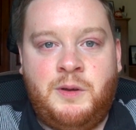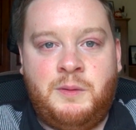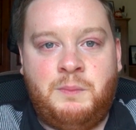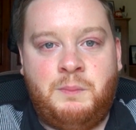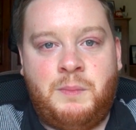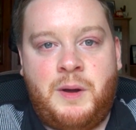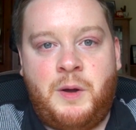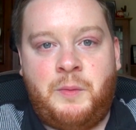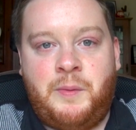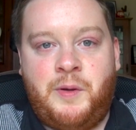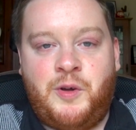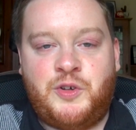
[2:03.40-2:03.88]

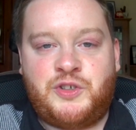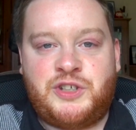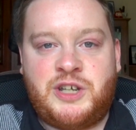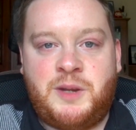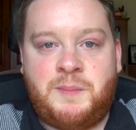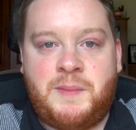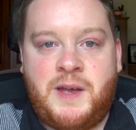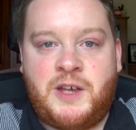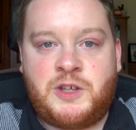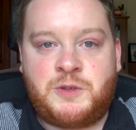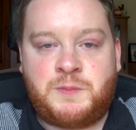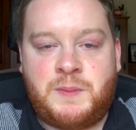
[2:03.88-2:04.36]
my wheelchair
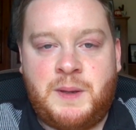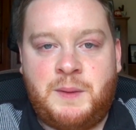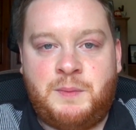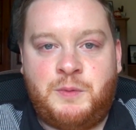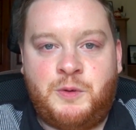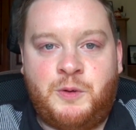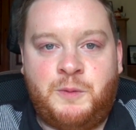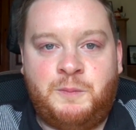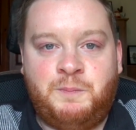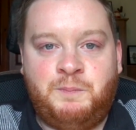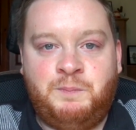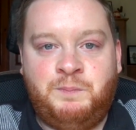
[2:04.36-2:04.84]
makes
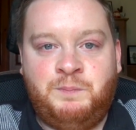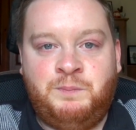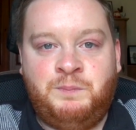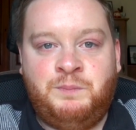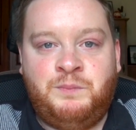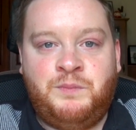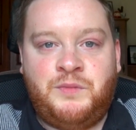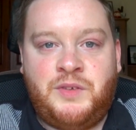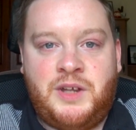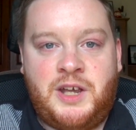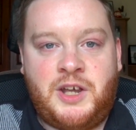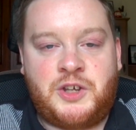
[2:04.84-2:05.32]
people
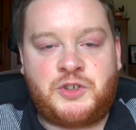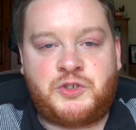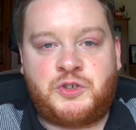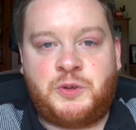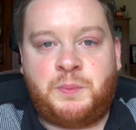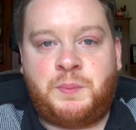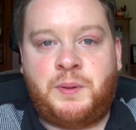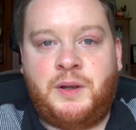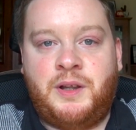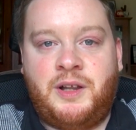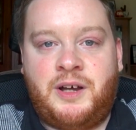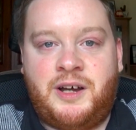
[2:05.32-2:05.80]
extra
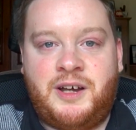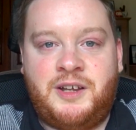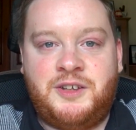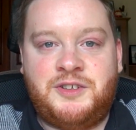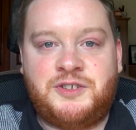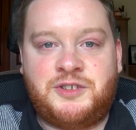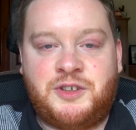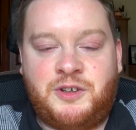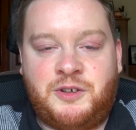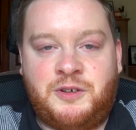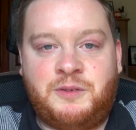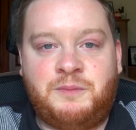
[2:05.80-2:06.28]
polite,
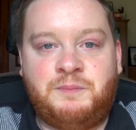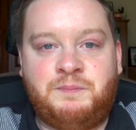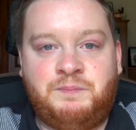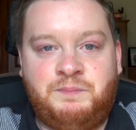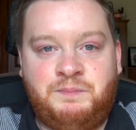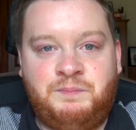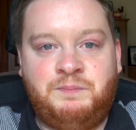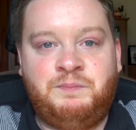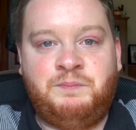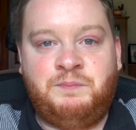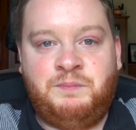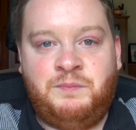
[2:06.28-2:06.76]
so
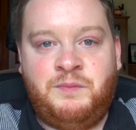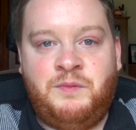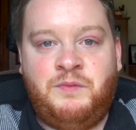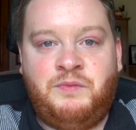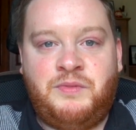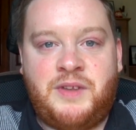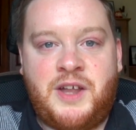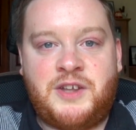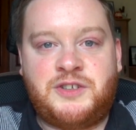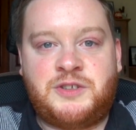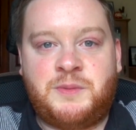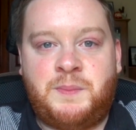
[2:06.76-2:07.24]

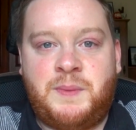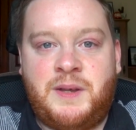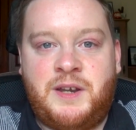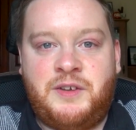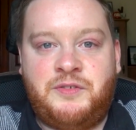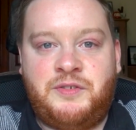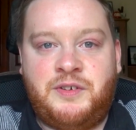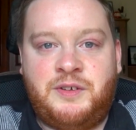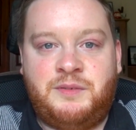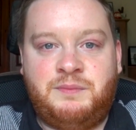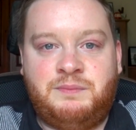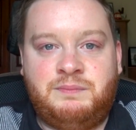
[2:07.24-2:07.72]
that's a
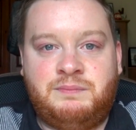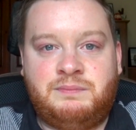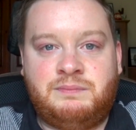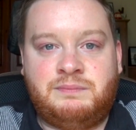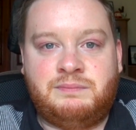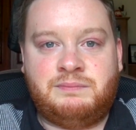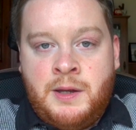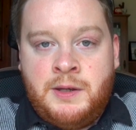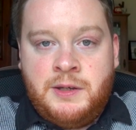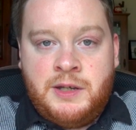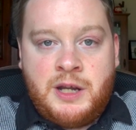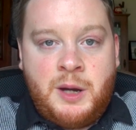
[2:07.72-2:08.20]
benefit.
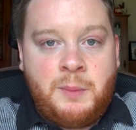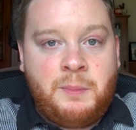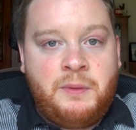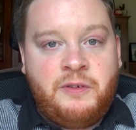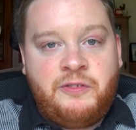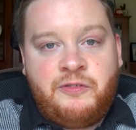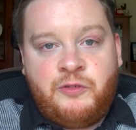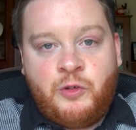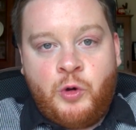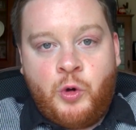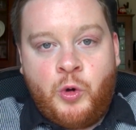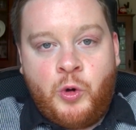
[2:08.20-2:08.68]
Number
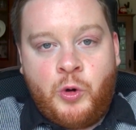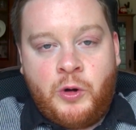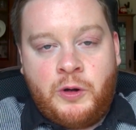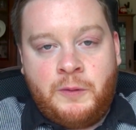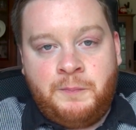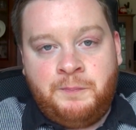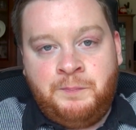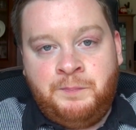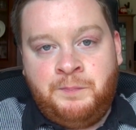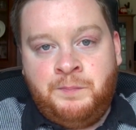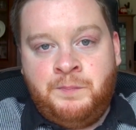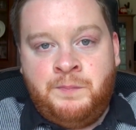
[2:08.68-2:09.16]

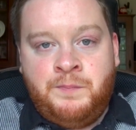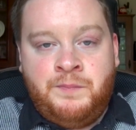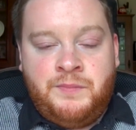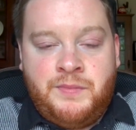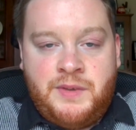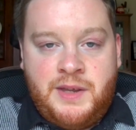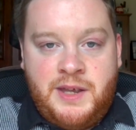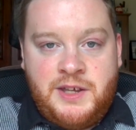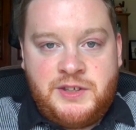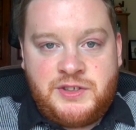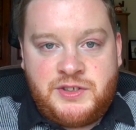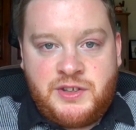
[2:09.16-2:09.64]
4
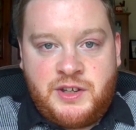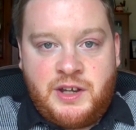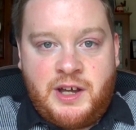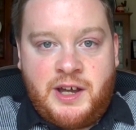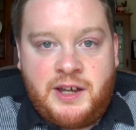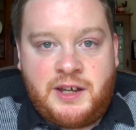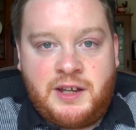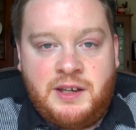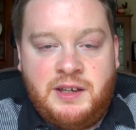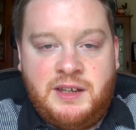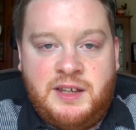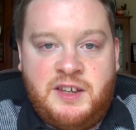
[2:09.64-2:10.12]
is that
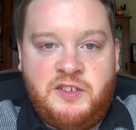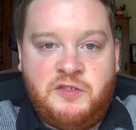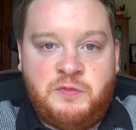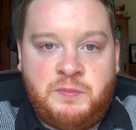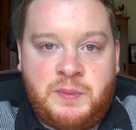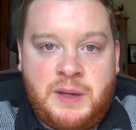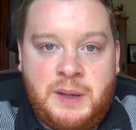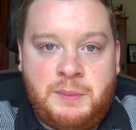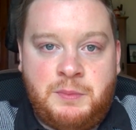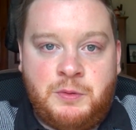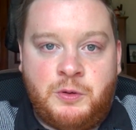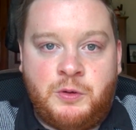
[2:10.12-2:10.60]
I can give
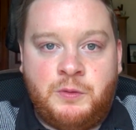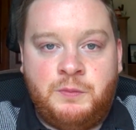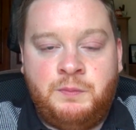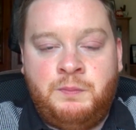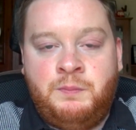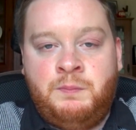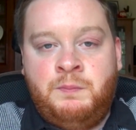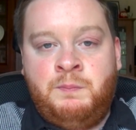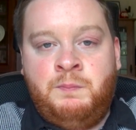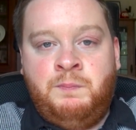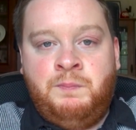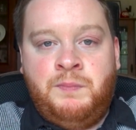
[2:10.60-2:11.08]
people
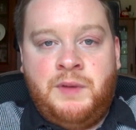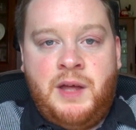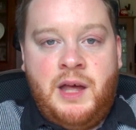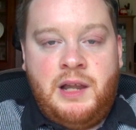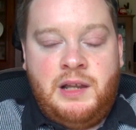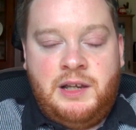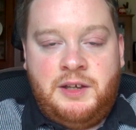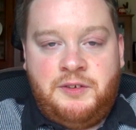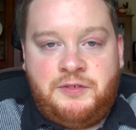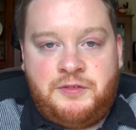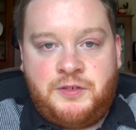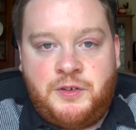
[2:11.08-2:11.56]
a
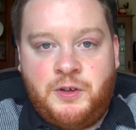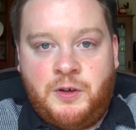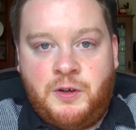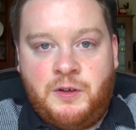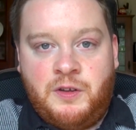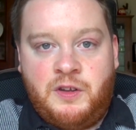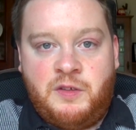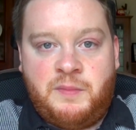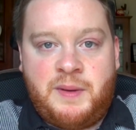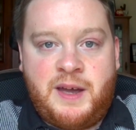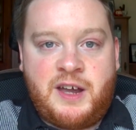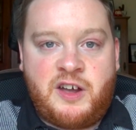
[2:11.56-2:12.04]
lift
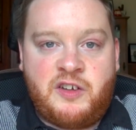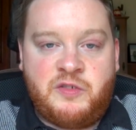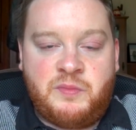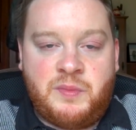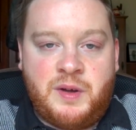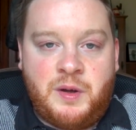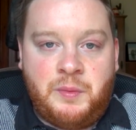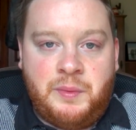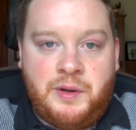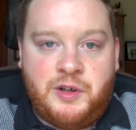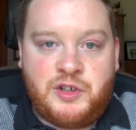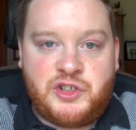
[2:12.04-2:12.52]
on the back of
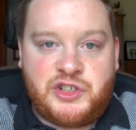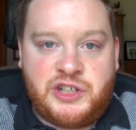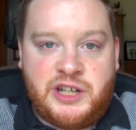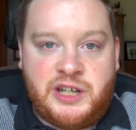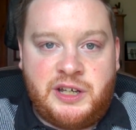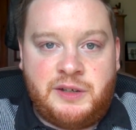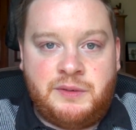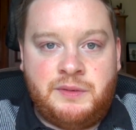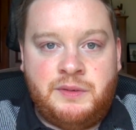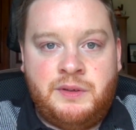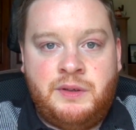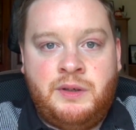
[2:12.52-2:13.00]
my
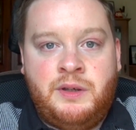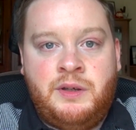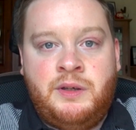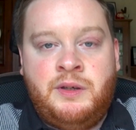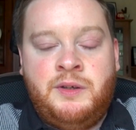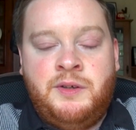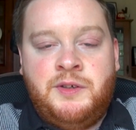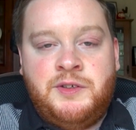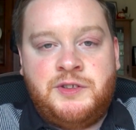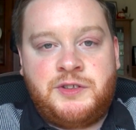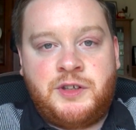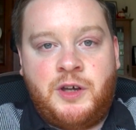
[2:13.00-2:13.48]
wheelchair.
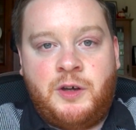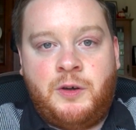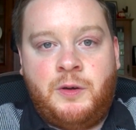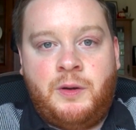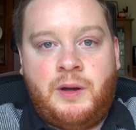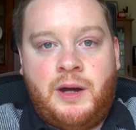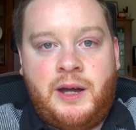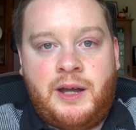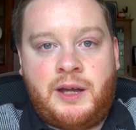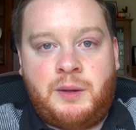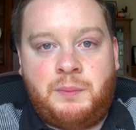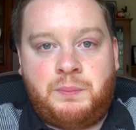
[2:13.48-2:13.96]

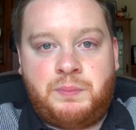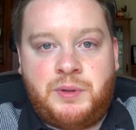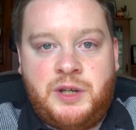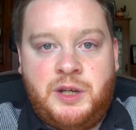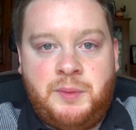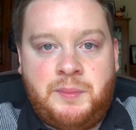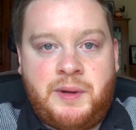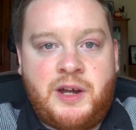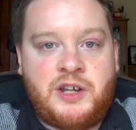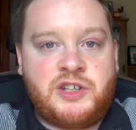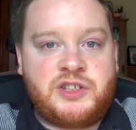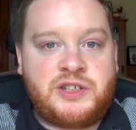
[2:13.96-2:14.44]
So I can pretty
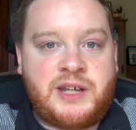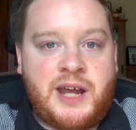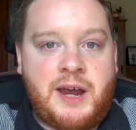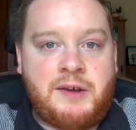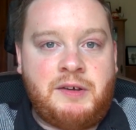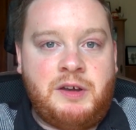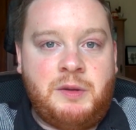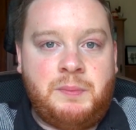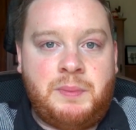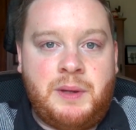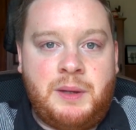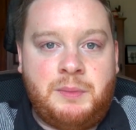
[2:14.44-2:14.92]
much
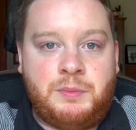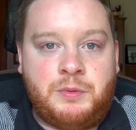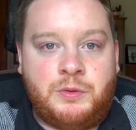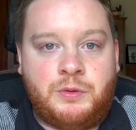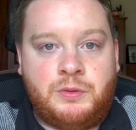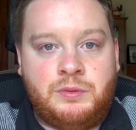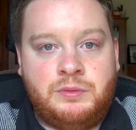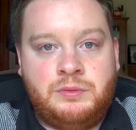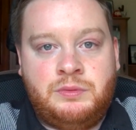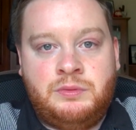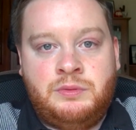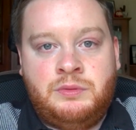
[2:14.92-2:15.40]
carry
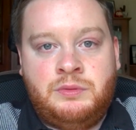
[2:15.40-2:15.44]
people,